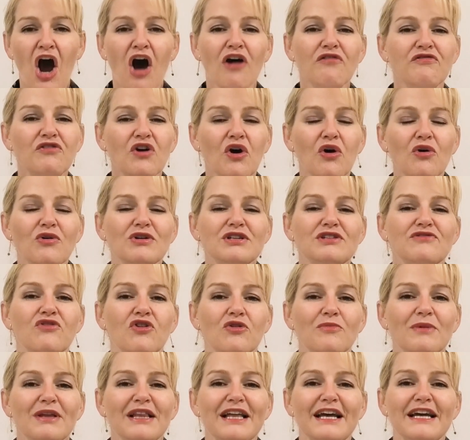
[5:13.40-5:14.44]
Of course,
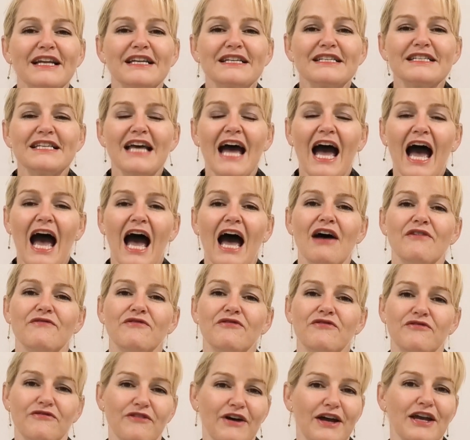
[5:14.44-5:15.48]
formulators
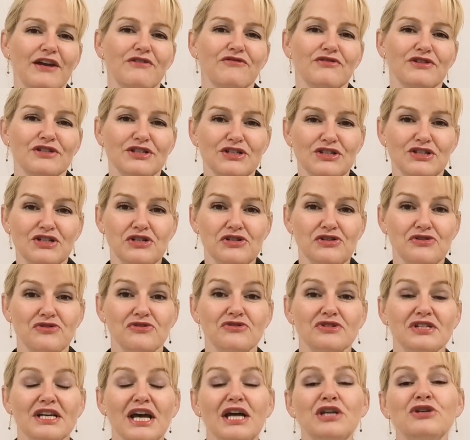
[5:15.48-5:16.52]
have favorites to
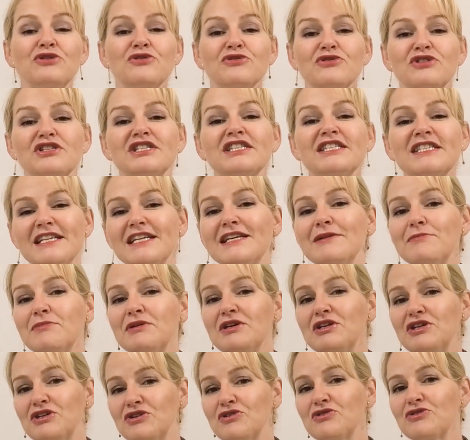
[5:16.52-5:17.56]
use and you'd see
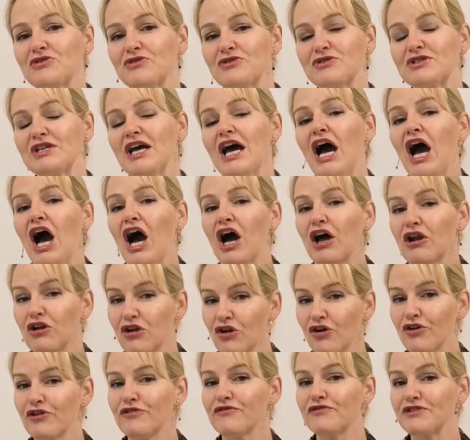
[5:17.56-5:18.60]
me use a
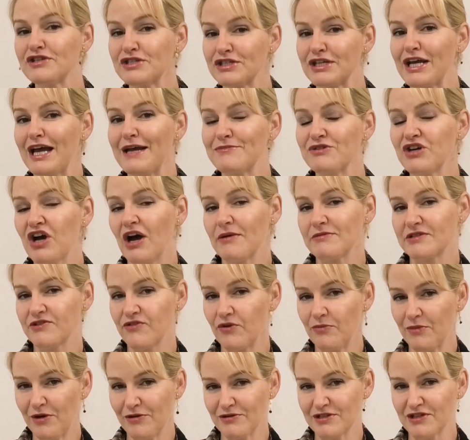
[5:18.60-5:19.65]
lot of the same types
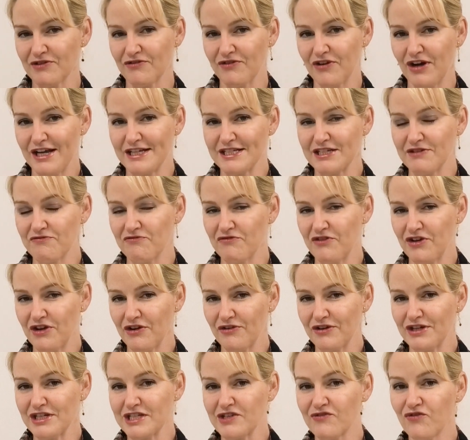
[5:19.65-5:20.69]
of emulsifiers in
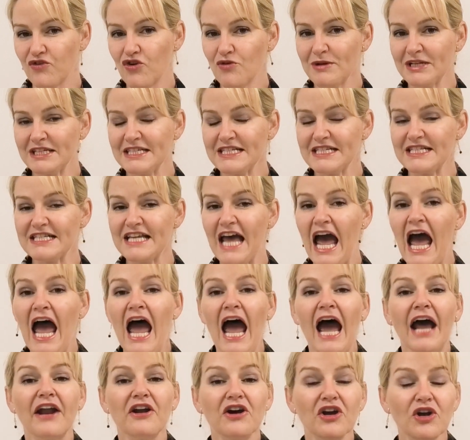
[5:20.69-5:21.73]
various formulas.
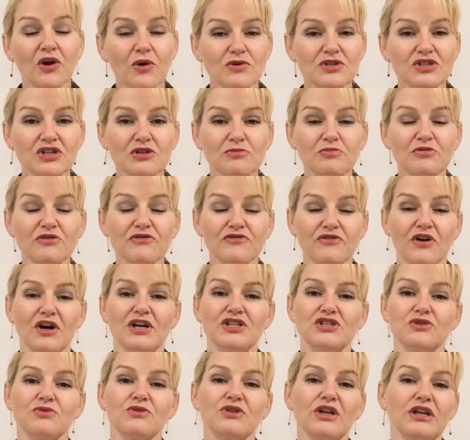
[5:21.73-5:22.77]
And I also
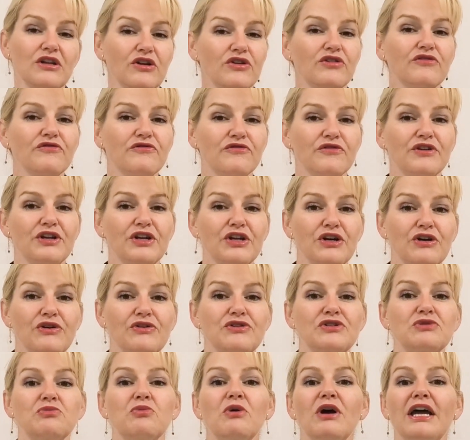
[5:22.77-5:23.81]
provide you with a lot of
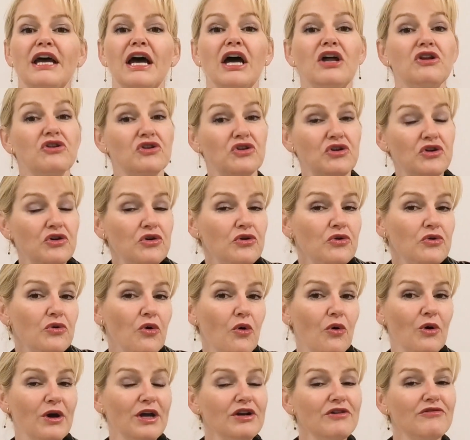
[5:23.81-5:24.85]
videos where new
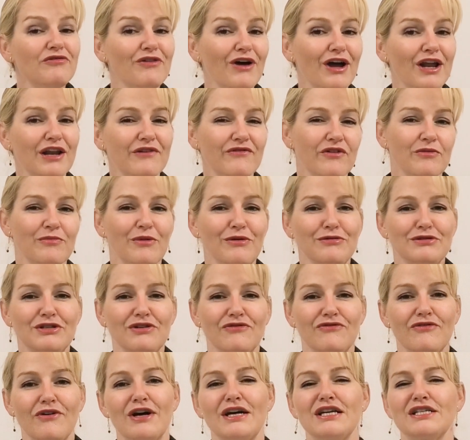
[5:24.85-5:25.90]
or innovative
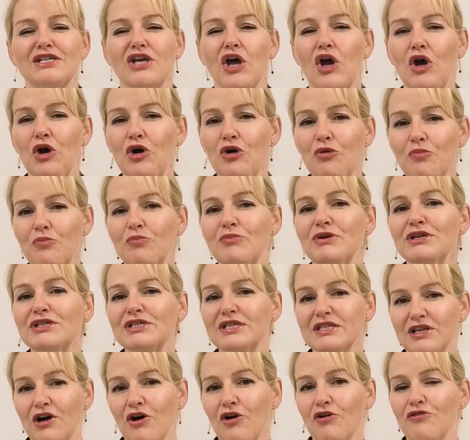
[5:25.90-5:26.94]
emulsifiers help me
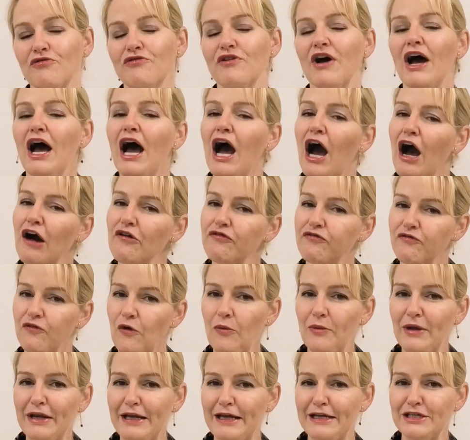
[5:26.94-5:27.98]
solve a
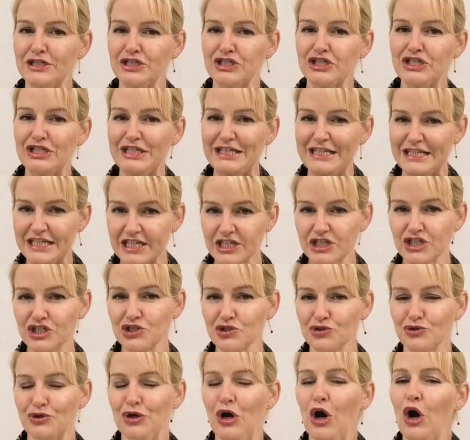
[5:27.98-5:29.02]
formulation
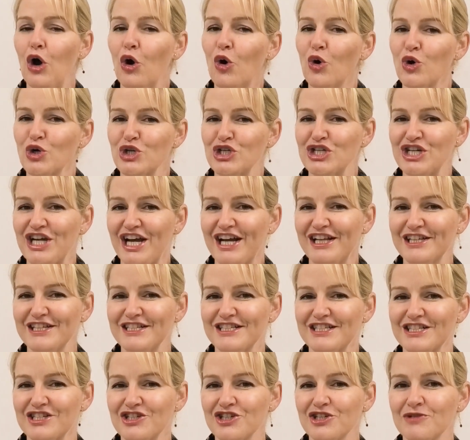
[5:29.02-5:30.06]
issue or
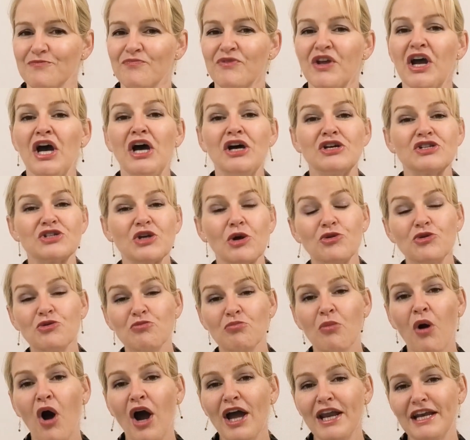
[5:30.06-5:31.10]
challenge. So
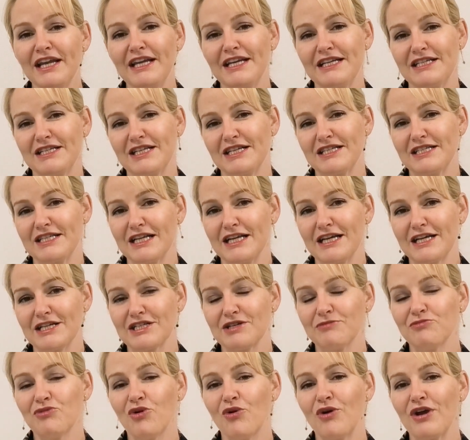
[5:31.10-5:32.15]
you might need to
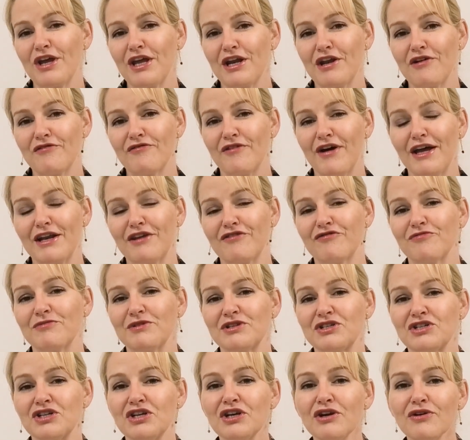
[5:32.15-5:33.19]
select a more innovative
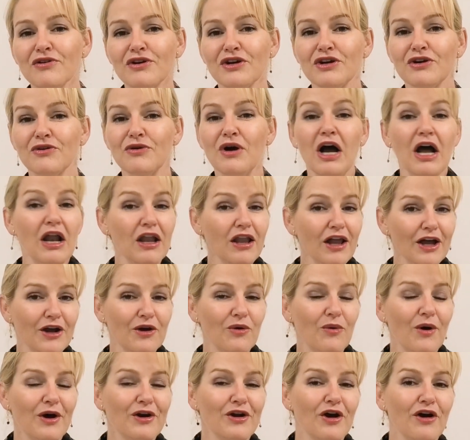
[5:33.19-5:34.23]
material
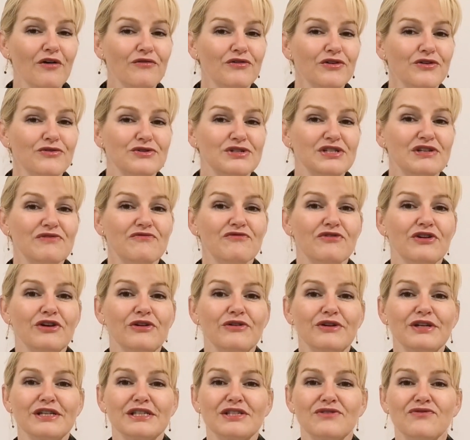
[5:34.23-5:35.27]
like one I've used in
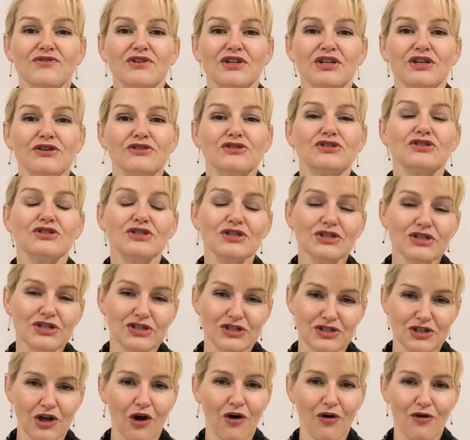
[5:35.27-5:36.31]
various videos to
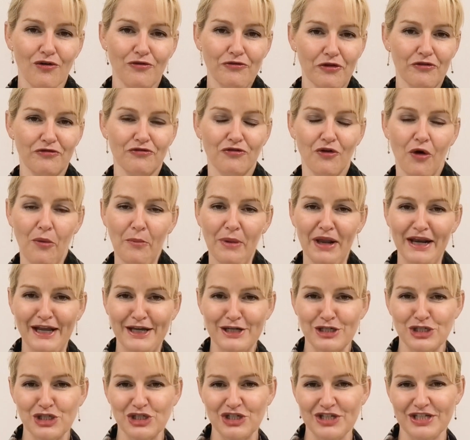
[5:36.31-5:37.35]
solve your
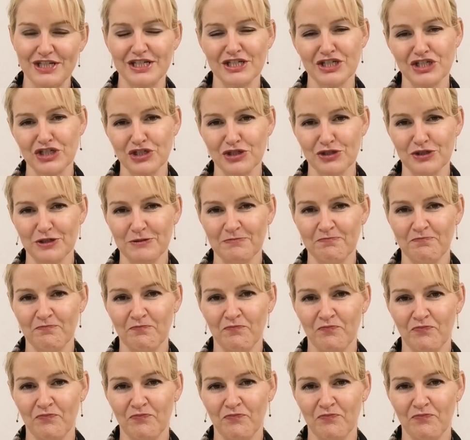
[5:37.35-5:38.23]
formulation issue.